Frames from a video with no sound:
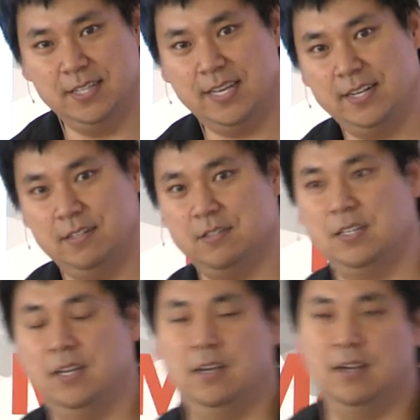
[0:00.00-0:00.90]
and that
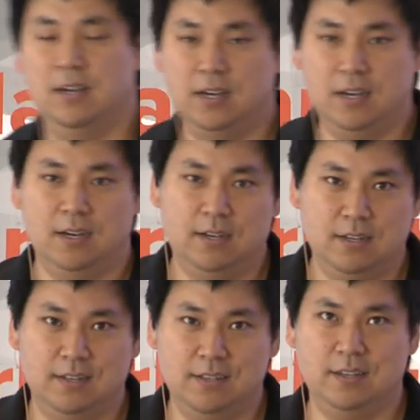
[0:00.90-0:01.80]
is
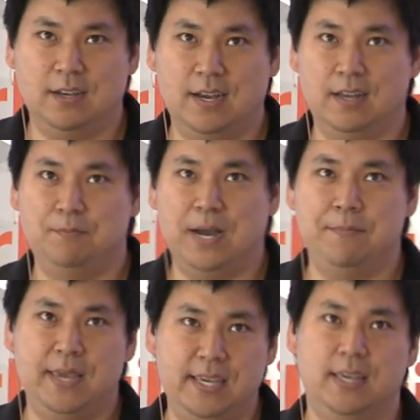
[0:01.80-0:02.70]
uh, by
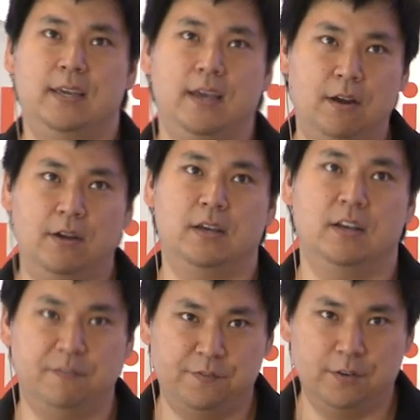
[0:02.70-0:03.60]
making Eric
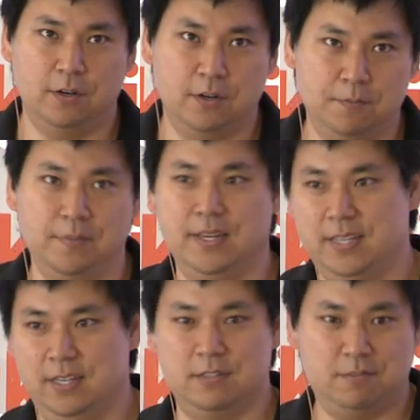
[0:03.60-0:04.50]
affirm that
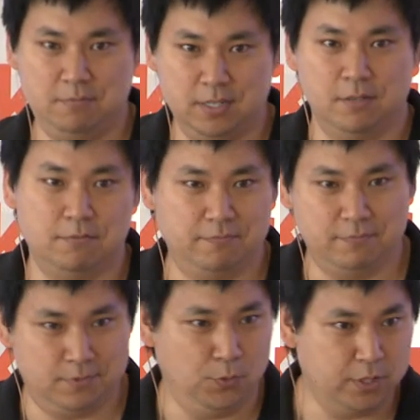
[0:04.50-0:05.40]
he's, you know,
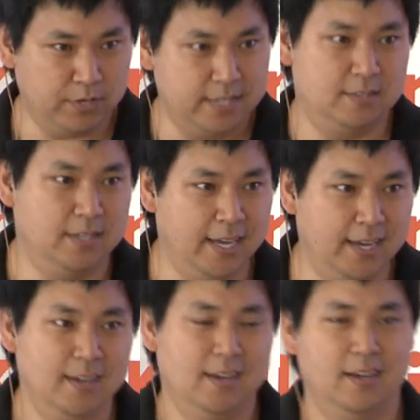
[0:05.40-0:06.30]
doing great today,